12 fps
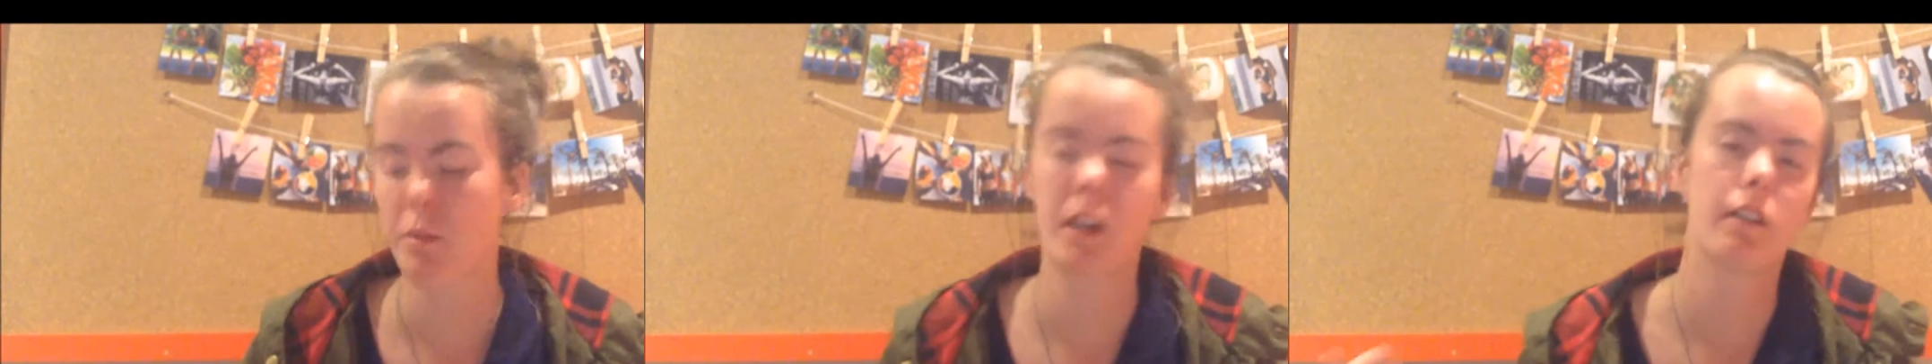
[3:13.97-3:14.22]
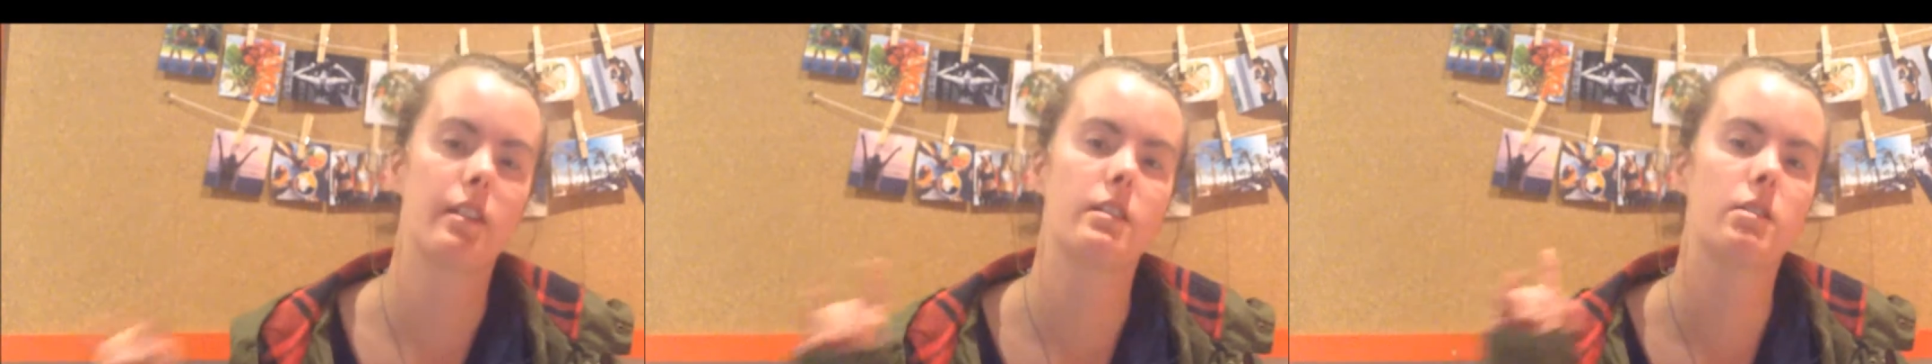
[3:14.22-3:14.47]

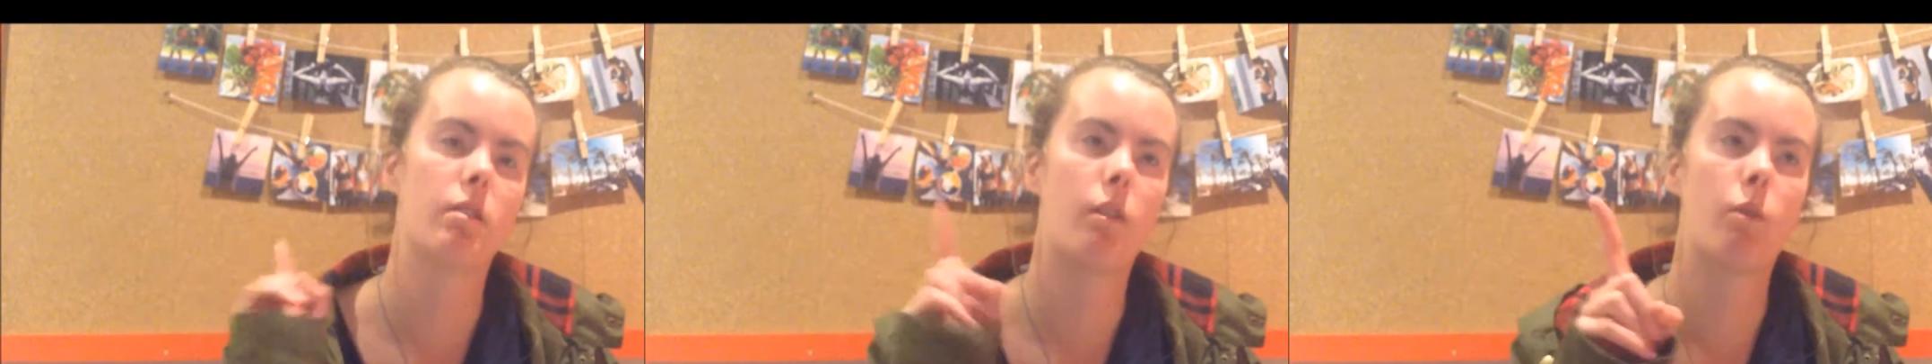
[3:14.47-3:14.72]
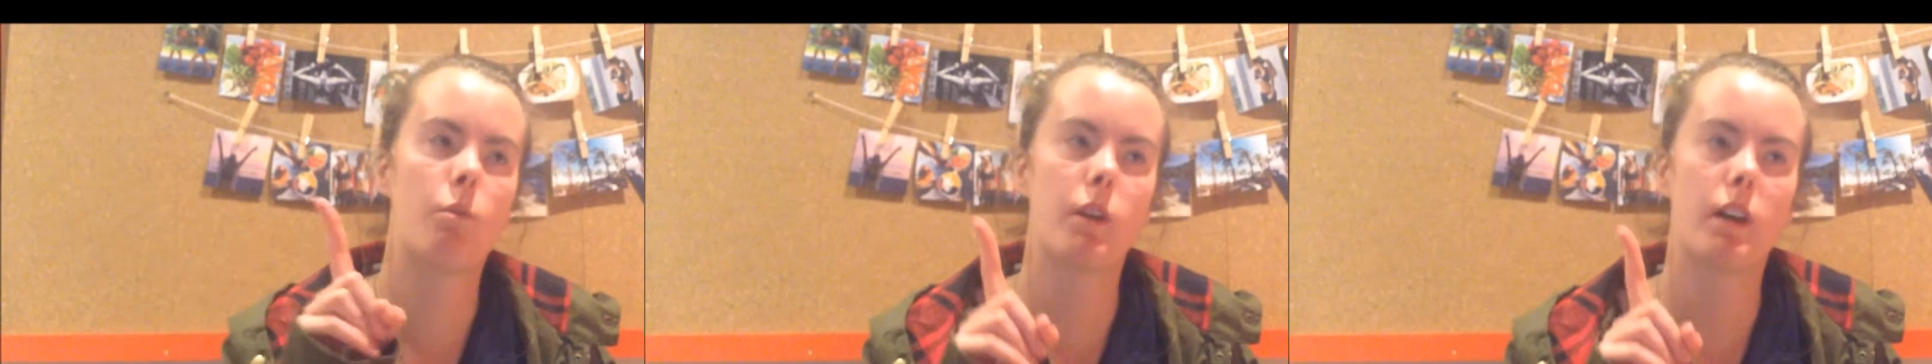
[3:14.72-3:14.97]
but there's
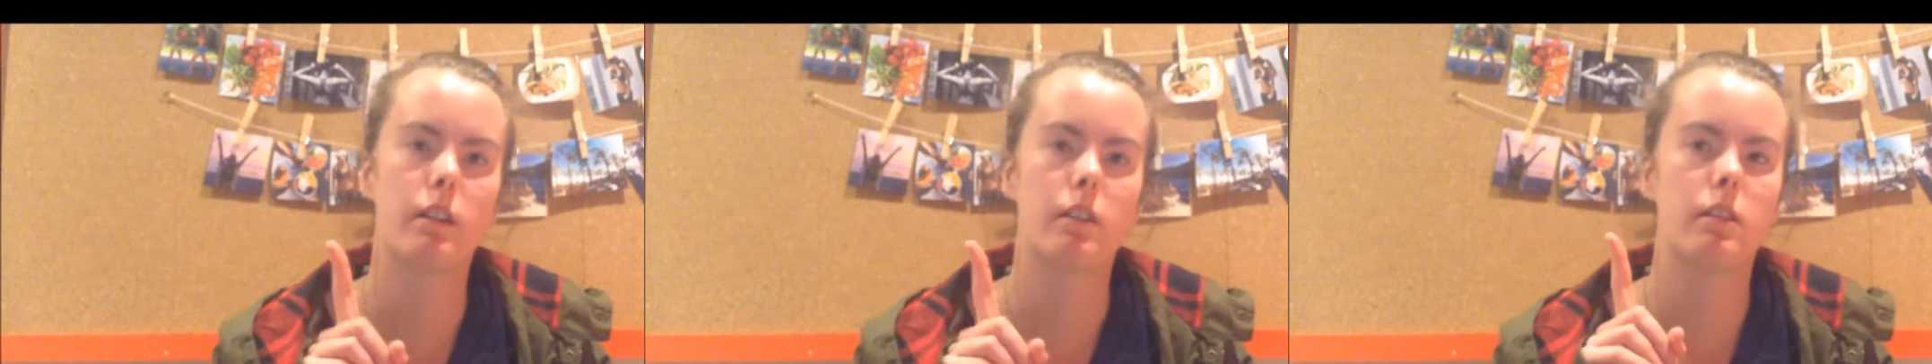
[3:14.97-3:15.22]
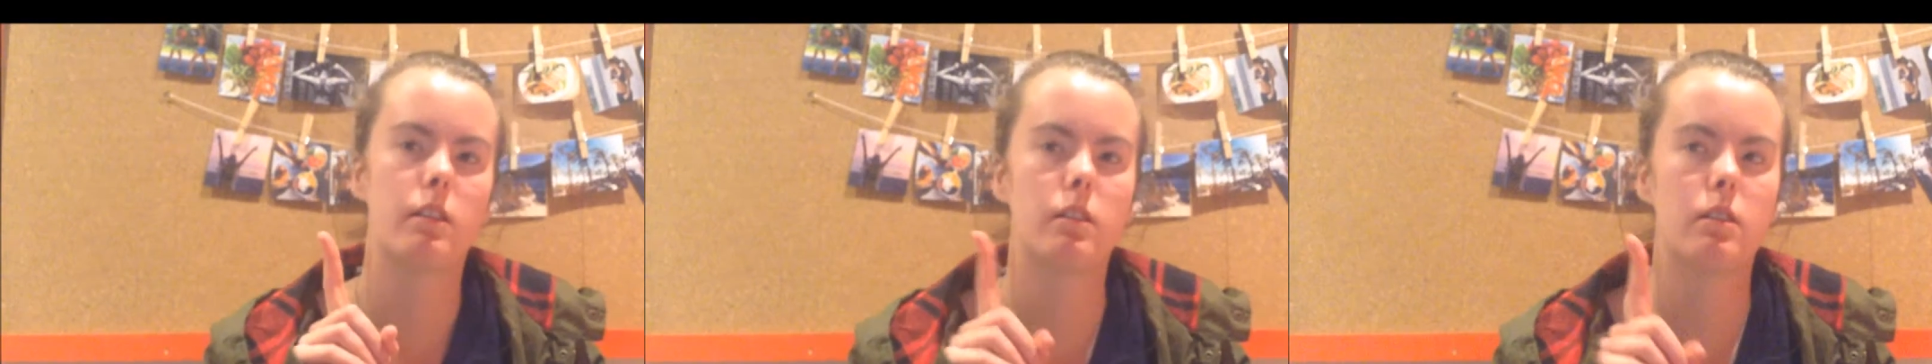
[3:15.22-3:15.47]

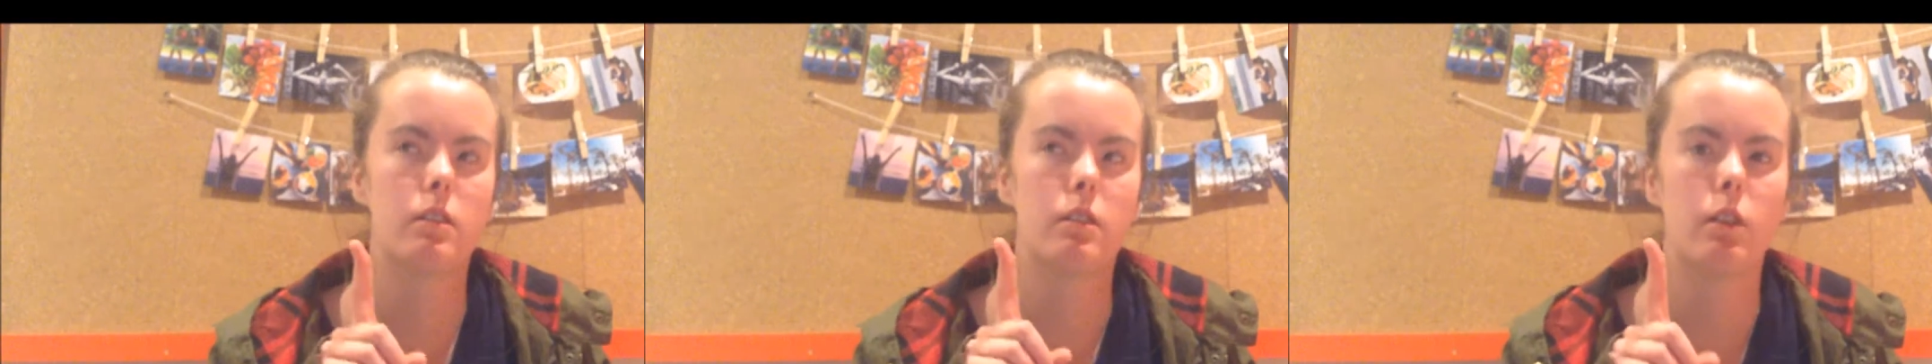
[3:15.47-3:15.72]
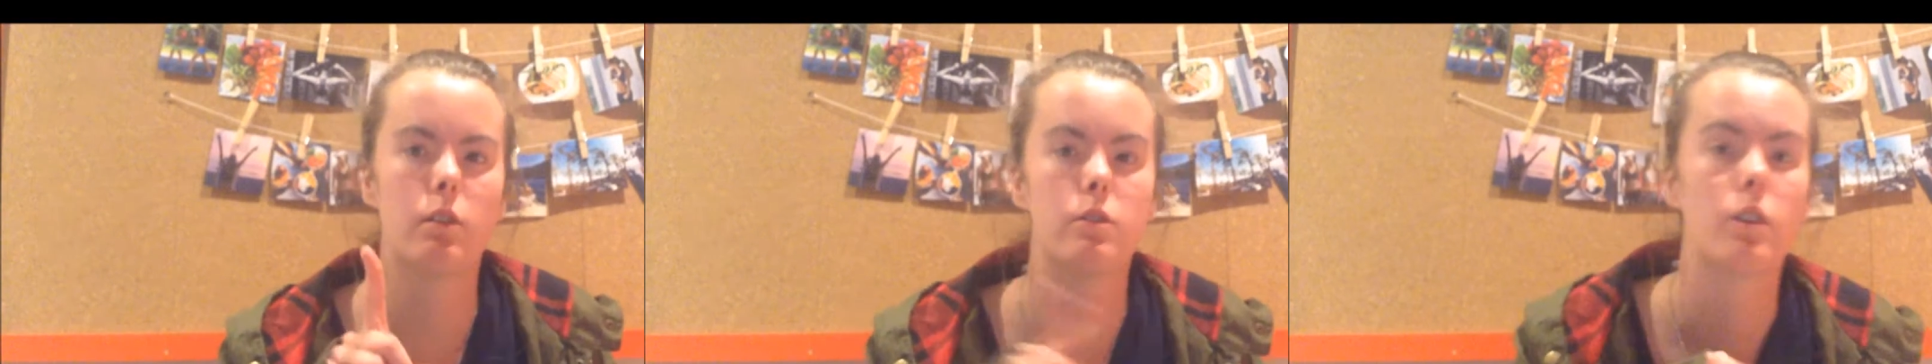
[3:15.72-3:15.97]
one
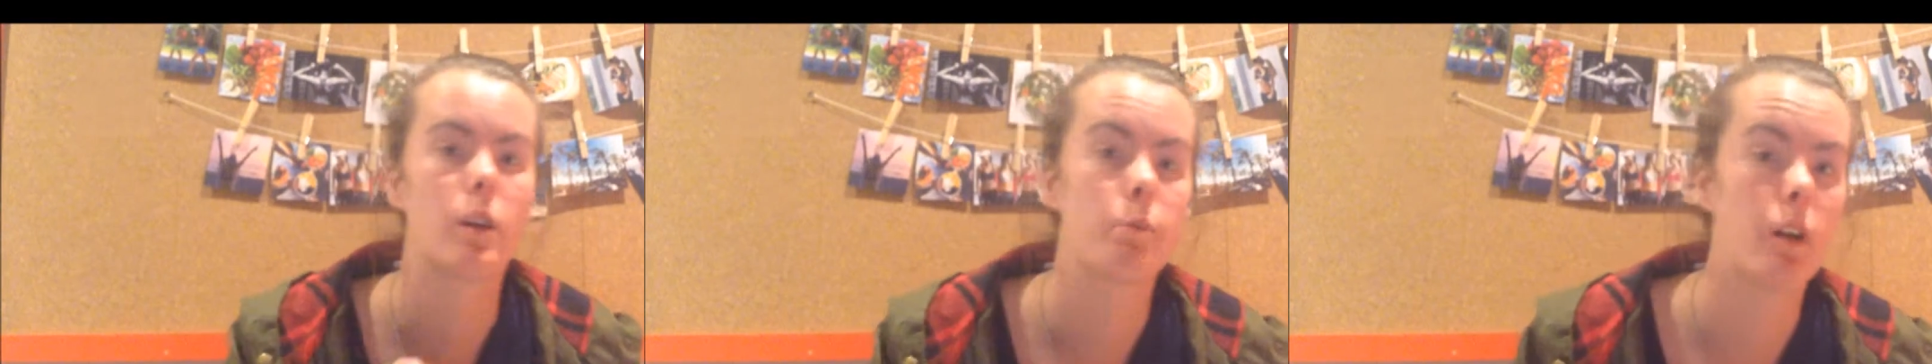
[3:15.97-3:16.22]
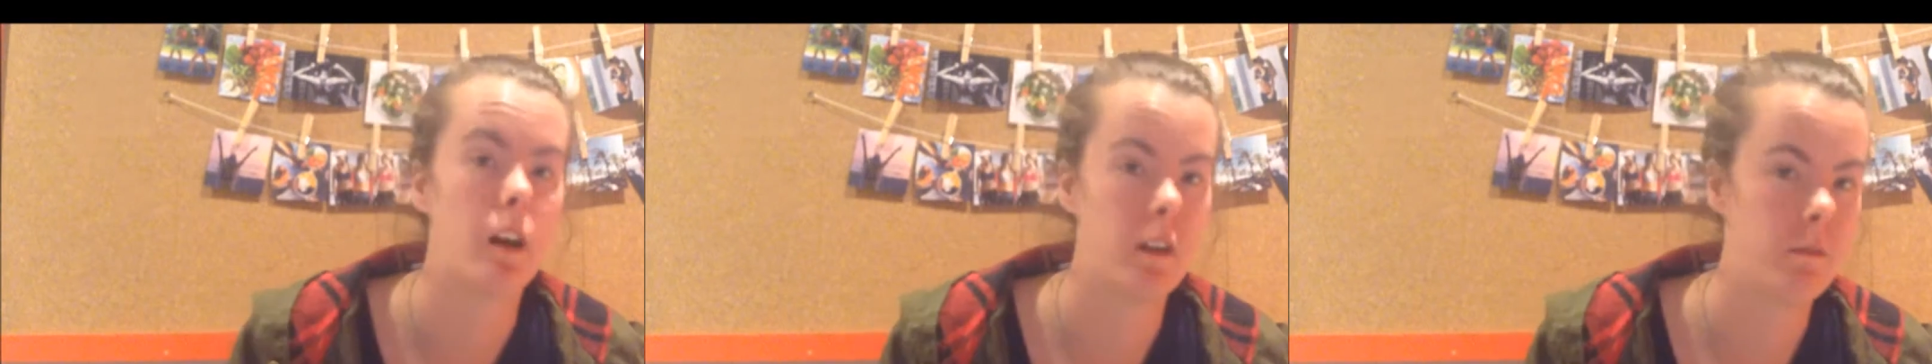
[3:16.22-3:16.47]

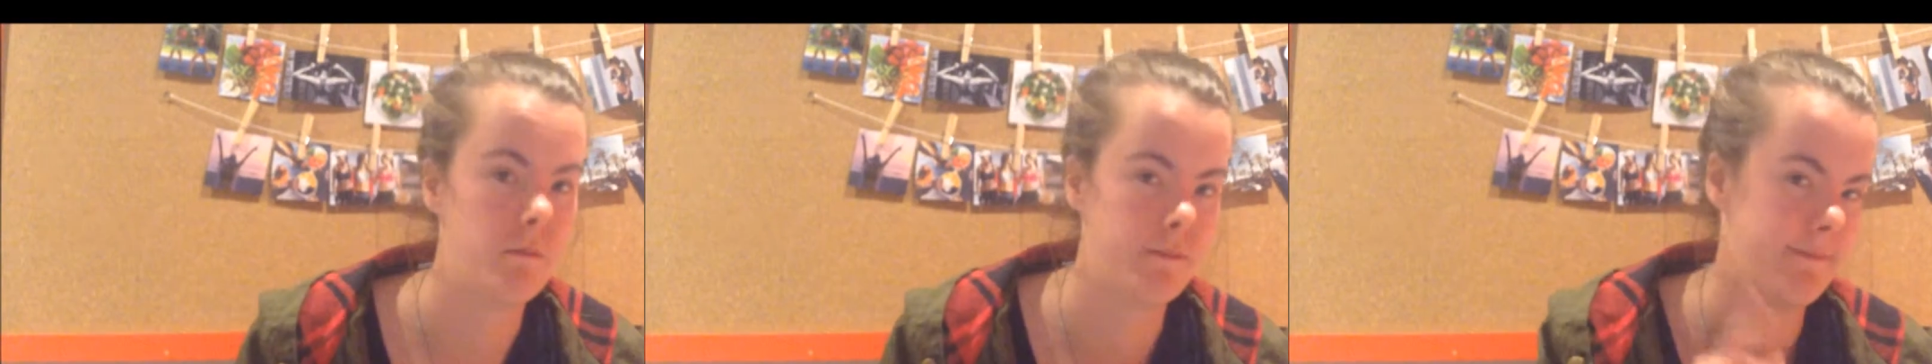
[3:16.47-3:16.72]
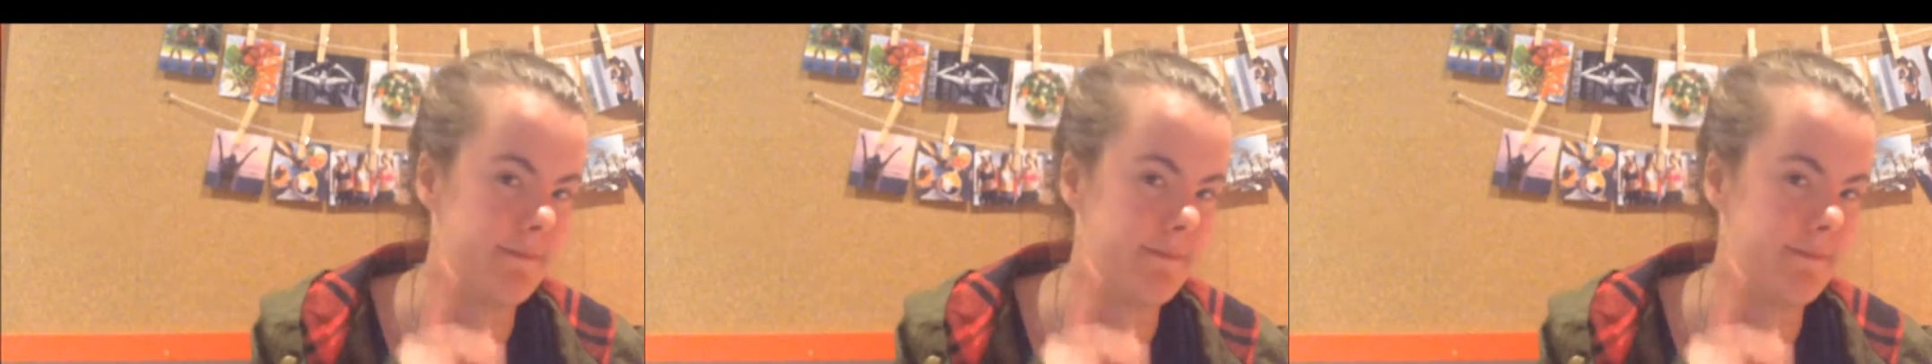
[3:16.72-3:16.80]
non-top item.